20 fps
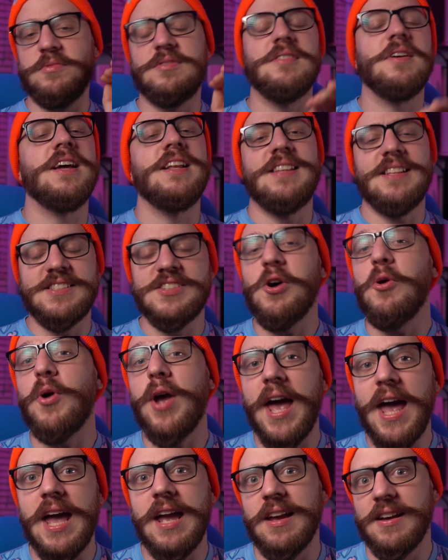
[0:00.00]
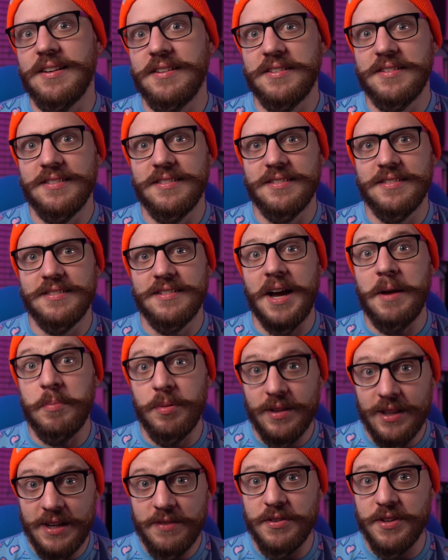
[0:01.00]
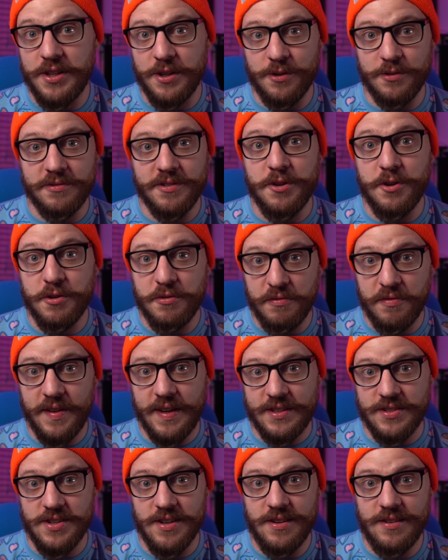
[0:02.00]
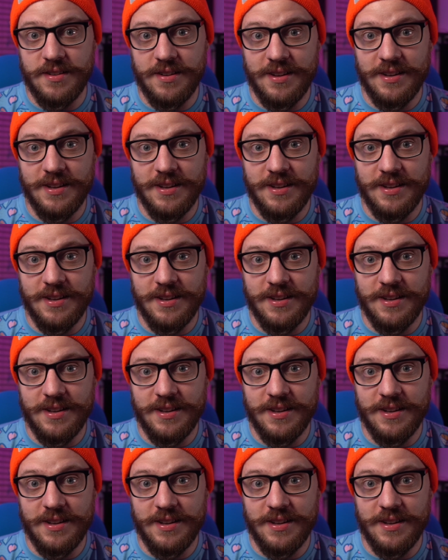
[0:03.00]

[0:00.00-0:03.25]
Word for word: It's okay. I believe in you. You can fix it.